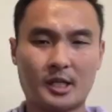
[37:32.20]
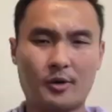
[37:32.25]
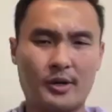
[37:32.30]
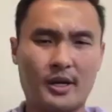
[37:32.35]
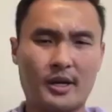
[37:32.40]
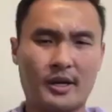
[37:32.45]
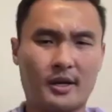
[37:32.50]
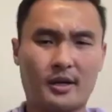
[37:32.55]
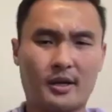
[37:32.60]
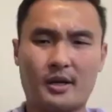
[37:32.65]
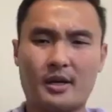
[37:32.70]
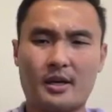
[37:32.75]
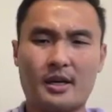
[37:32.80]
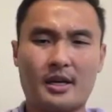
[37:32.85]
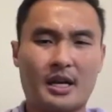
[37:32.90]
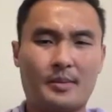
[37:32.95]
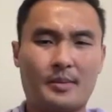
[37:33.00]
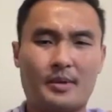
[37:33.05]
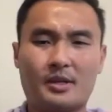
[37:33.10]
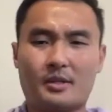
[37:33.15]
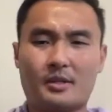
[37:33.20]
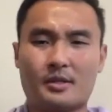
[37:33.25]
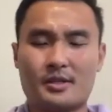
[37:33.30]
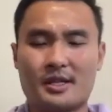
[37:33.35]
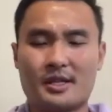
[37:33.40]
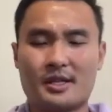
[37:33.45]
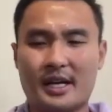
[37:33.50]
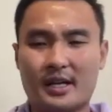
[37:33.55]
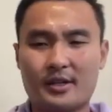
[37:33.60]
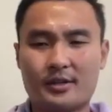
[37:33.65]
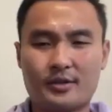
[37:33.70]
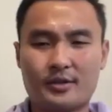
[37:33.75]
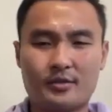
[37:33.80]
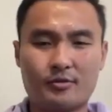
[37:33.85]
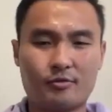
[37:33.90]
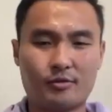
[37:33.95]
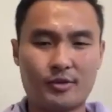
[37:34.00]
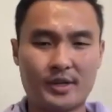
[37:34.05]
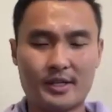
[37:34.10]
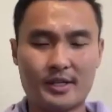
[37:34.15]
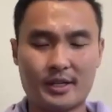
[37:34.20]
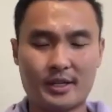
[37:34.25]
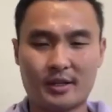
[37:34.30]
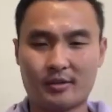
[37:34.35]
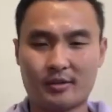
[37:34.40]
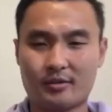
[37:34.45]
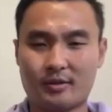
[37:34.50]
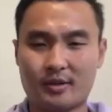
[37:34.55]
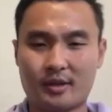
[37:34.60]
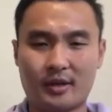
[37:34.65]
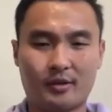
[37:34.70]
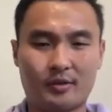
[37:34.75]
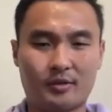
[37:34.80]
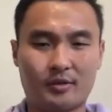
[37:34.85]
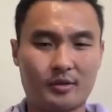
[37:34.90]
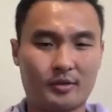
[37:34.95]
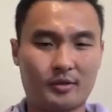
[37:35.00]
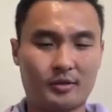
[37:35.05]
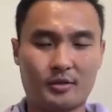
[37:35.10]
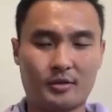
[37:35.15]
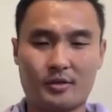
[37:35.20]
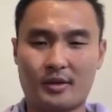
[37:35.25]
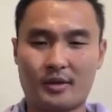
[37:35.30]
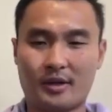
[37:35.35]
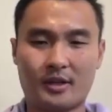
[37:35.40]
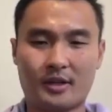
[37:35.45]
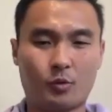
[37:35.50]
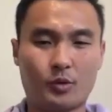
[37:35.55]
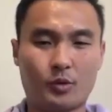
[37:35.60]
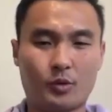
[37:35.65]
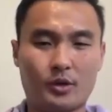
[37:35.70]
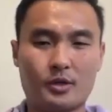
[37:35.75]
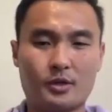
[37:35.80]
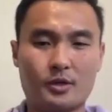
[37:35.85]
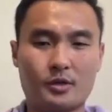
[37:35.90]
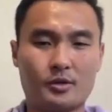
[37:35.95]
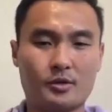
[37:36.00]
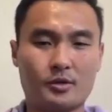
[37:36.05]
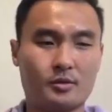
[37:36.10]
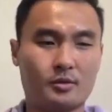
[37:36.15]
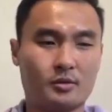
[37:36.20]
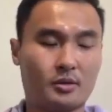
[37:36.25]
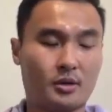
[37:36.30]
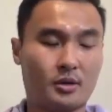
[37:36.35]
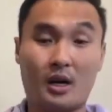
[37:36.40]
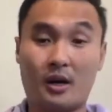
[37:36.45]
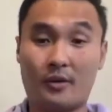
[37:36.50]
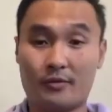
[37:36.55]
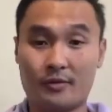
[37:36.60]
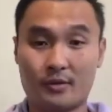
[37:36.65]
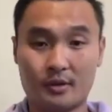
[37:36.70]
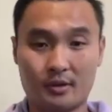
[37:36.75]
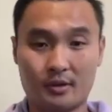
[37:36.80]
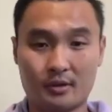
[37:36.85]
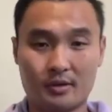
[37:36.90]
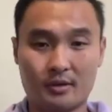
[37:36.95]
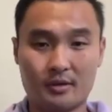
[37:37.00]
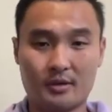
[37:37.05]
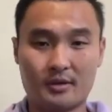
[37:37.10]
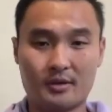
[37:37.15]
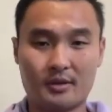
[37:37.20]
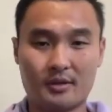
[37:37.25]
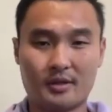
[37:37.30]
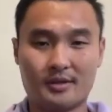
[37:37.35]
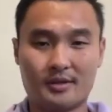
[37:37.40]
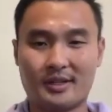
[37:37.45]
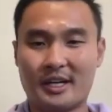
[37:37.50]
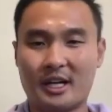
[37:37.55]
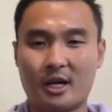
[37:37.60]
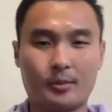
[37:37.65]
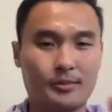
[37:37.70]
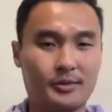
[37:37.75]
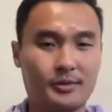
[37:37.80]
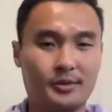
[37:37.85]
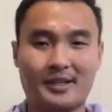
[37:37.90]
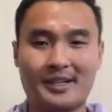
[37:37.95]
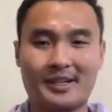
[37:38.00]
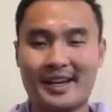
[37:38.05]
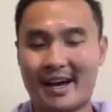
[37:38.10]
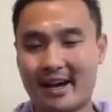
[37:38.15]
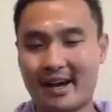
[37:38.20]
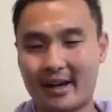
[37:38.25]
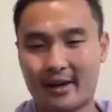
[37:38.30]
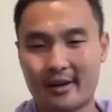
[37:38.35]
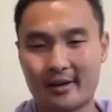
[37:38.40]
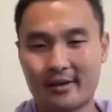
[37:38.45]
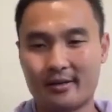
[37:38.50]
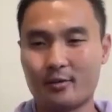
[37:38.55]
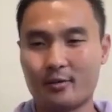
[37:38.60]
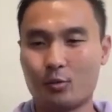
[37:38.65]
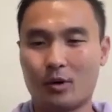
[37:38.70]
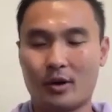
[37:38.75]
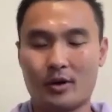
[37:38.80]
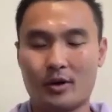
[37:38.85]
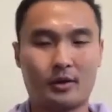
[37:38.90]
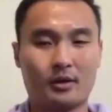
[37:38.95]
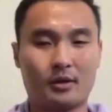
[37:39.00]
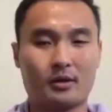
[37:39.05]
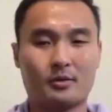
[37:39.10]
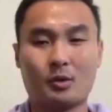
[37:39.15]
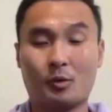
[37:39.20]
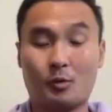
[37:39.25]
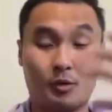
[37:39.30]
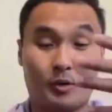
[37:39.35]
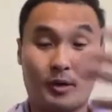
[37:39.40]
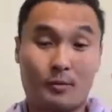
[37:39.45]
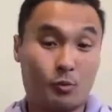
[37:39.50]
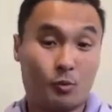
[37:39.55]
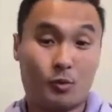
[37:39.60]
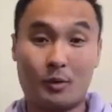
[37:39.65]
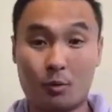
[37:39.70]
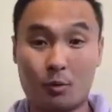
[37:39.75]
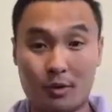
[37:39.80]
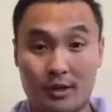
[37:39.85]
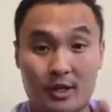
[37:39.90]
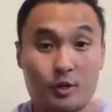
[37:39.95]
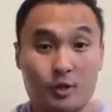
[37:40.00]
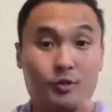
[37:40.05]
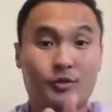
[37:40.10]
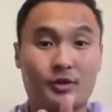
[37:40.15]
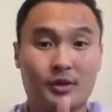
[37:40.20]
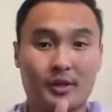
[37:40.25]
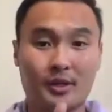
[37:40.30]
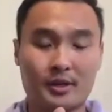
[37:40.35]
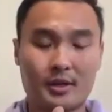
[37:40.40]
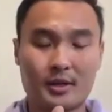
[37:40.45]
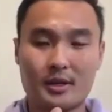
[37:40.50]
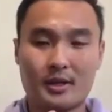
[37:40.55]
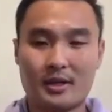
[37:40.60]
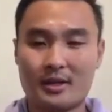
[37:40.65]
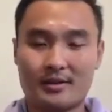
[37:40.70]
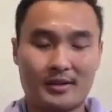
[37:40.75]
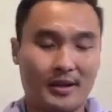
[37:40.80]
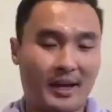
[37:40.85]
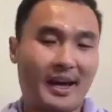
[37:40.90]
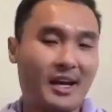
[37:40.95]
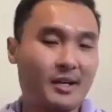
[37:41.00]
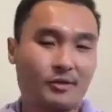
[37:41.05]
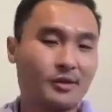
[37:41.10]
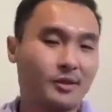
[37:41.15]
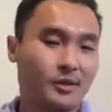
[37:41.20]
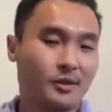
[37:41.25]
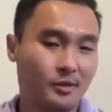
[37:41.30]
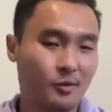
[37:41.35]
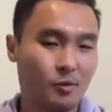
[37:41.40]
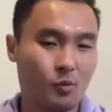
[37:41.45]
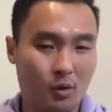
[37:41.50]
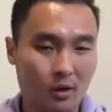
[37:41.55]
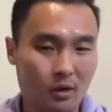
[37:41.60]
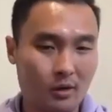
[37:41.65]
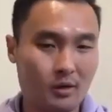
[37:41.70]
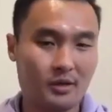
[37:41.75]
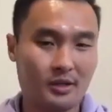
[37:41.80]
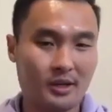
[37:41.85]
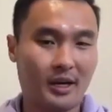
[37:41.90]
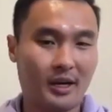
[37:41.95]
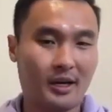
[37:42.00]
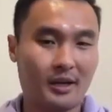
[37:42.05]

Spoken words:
yeah. I mean, the test and retest thing is the thing that we do often because it helps us guide whether what we're using is actually going to work or not.